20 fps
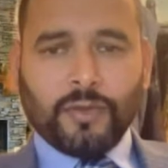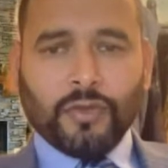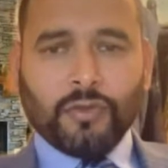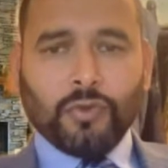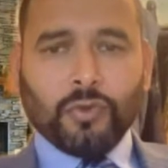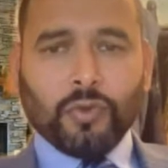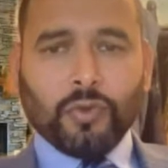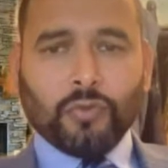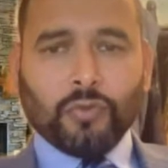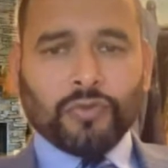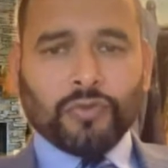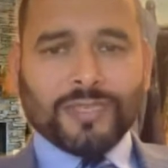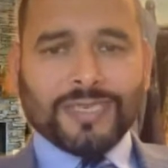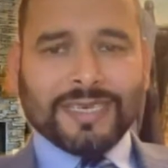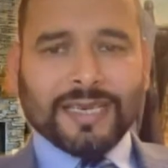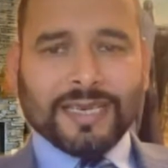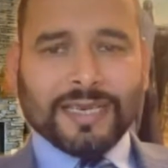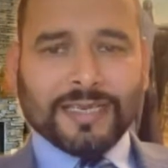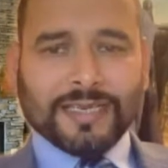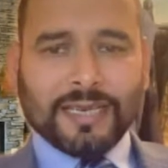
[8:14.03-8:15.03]
Don't
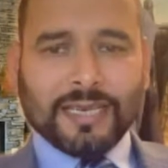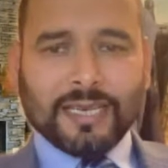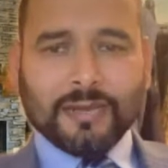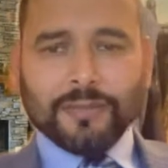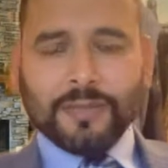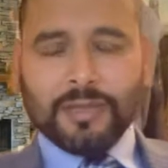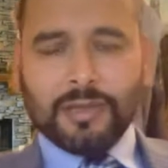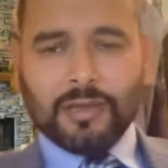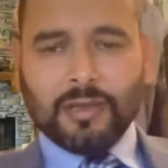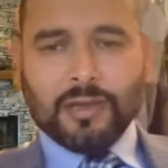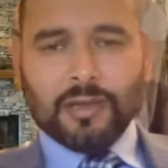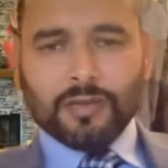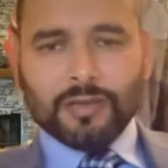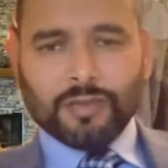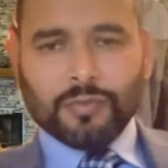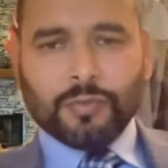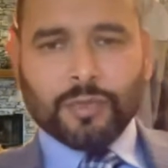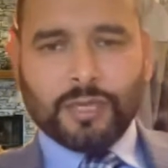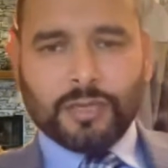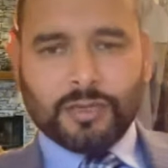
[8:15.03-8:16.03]
seek asylum the
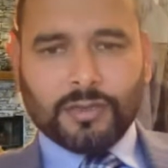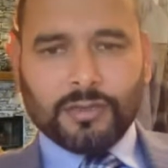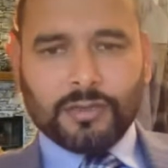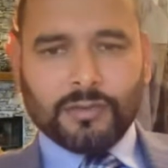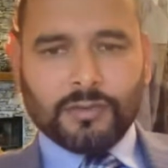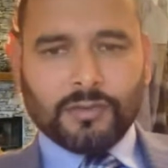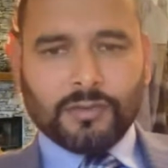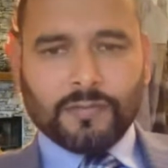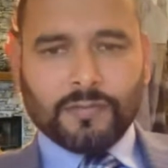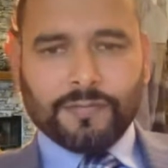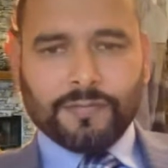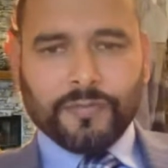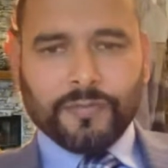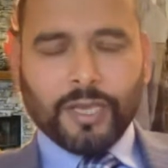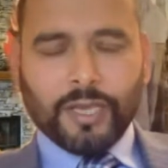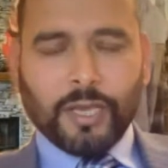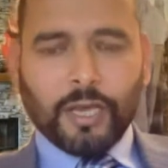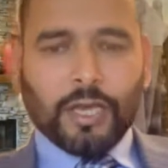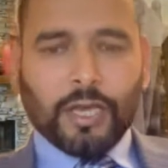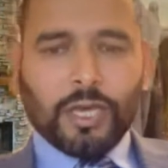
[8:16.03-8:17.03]
last minute.
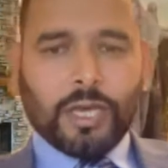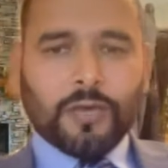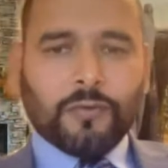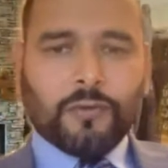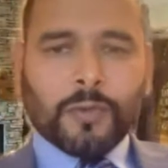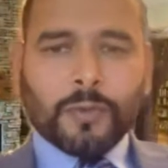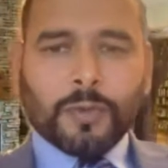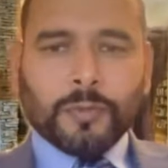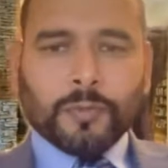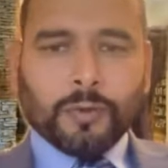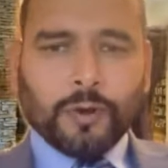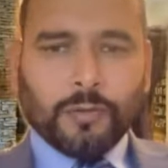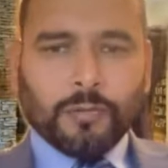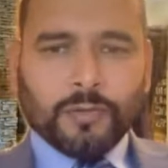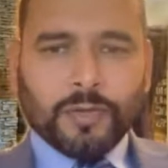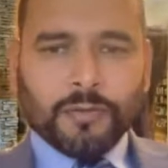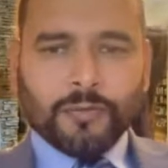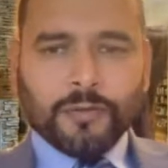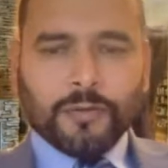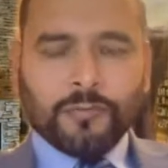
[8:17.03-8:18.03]
If you have a
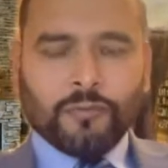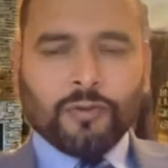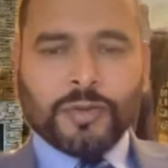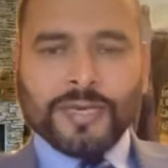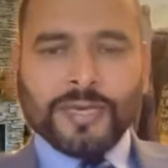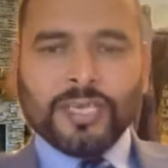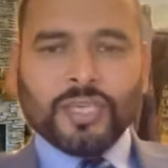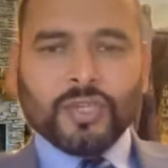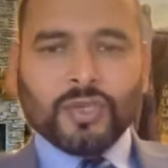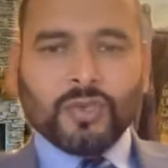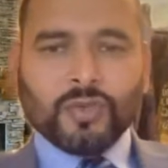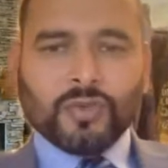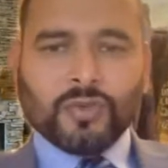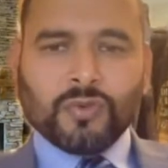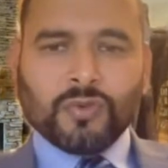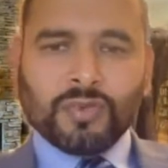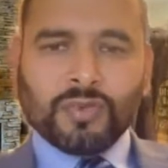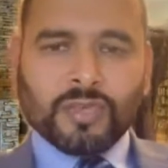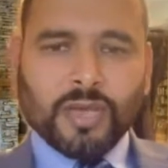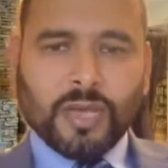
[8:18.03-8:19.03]
problem, if you have an issue
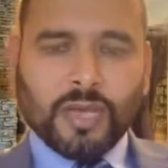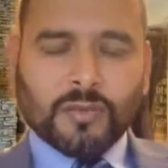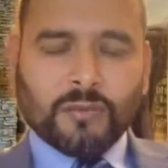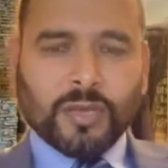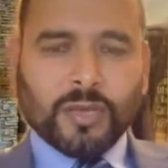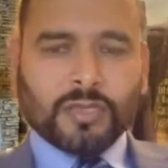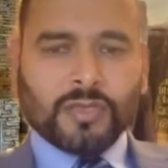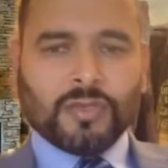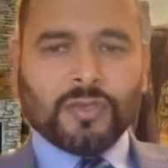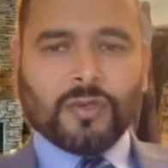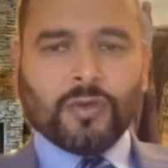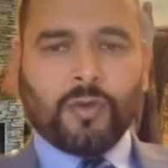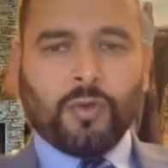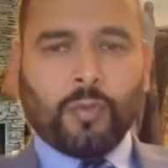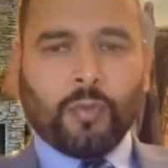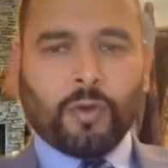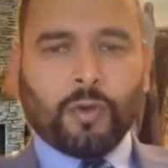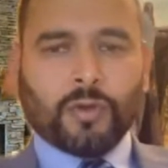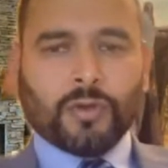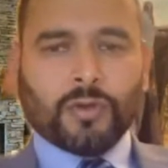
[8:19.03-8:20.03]
to return back to your
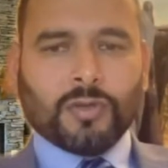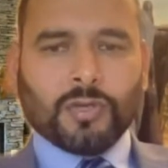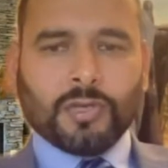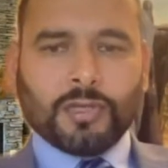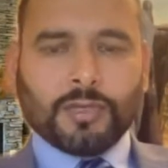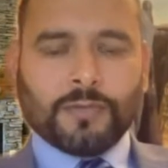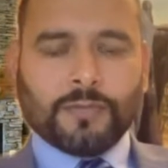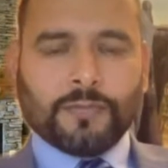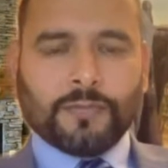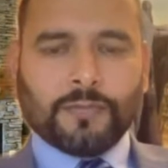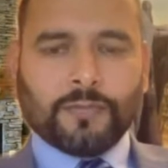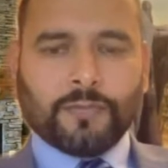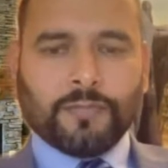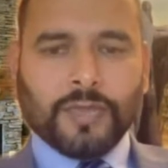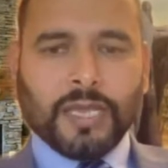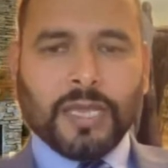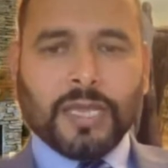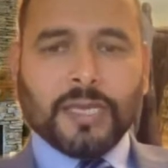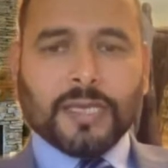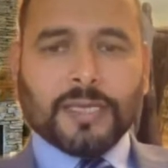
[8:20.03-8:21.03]
home country,
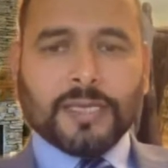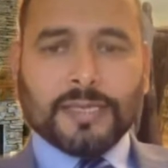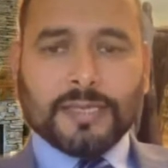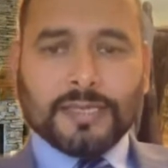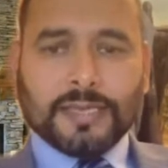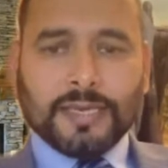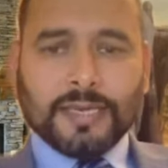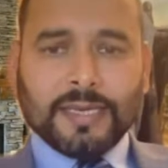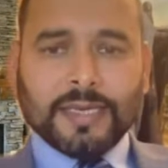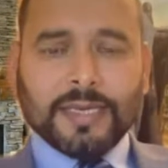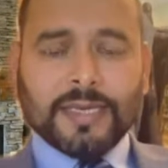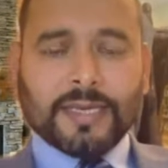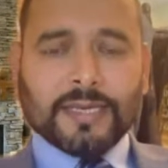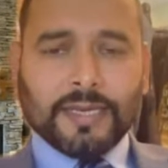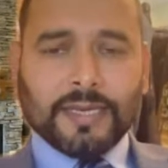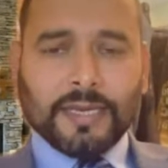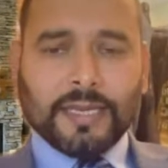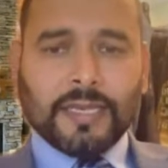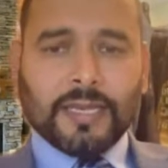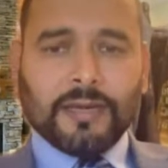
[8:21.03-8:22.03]
seek
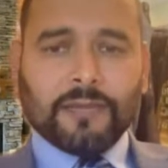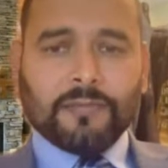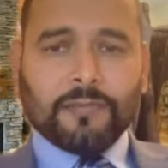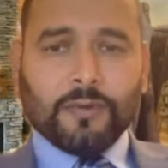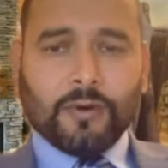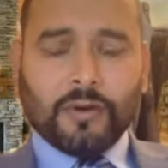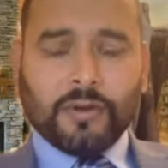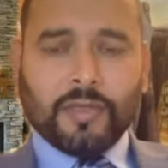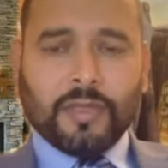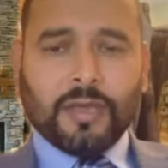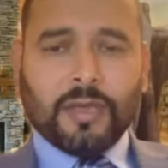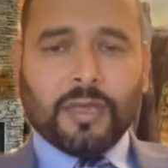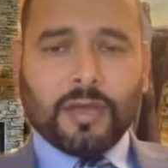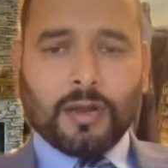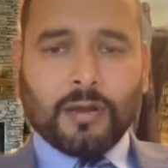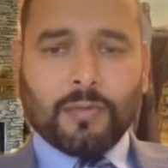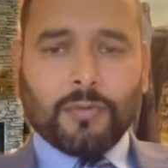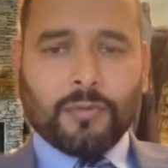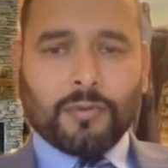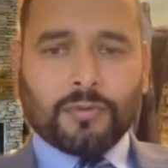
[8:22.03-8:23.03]
asylum at the
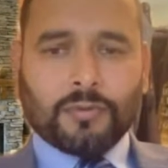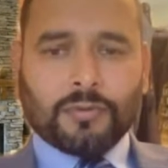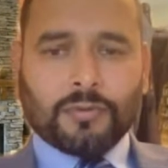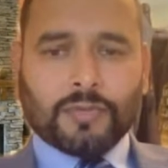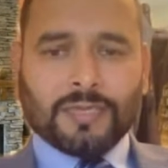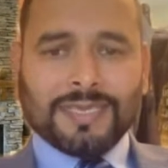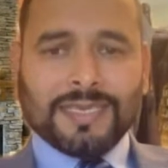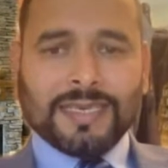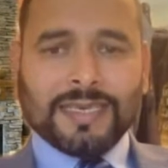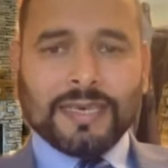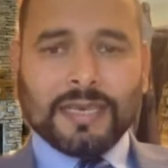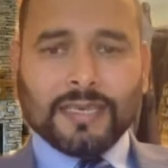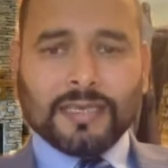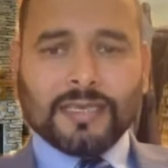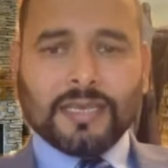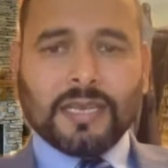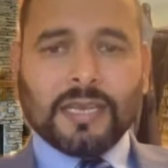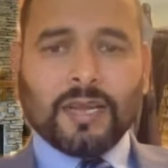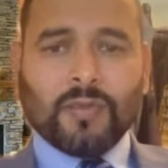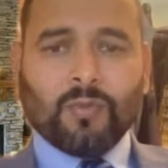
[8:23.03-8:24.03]
airport. Seek
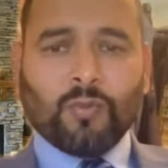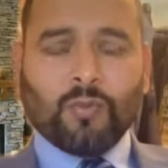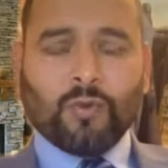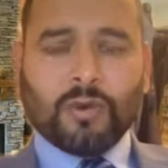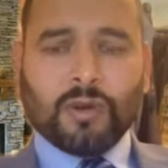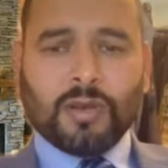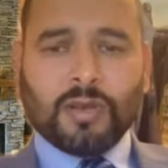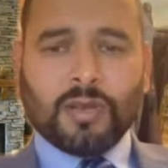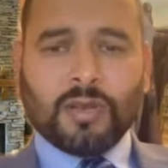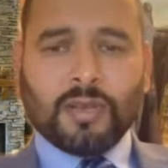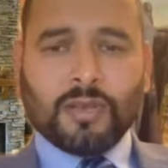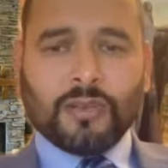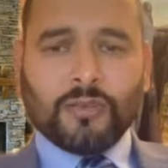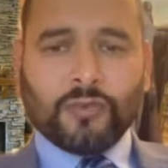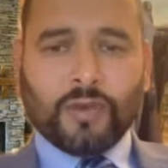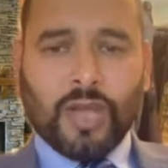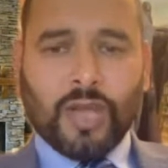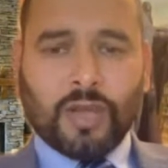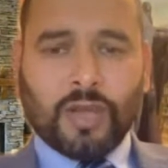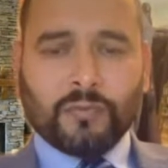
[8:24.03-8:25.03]
asylum while
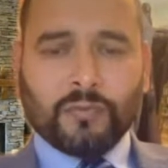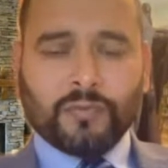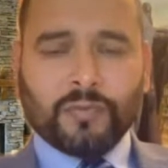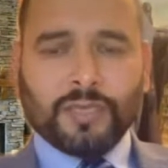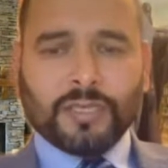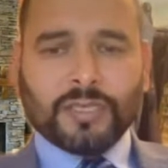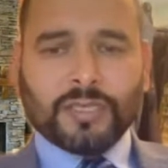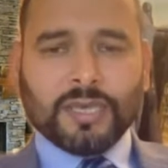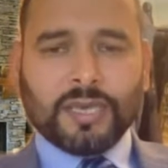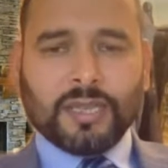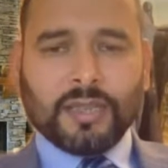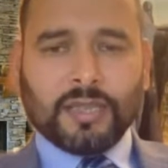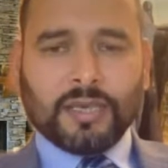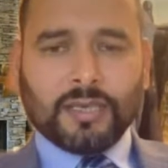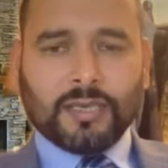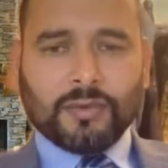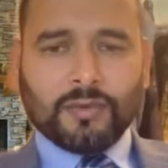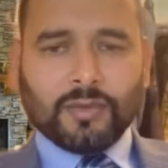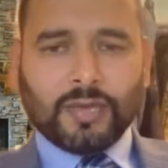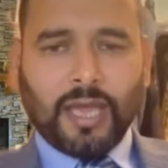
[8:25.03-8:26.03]
you have visa in
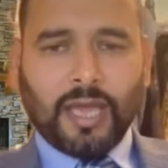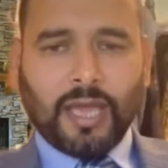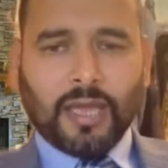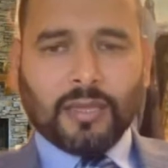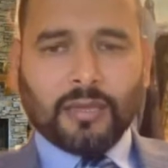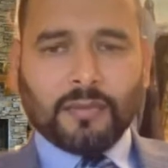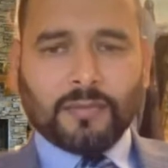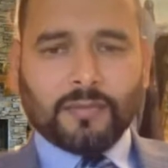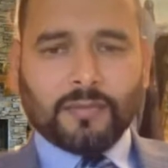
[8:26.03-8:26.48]
the UK.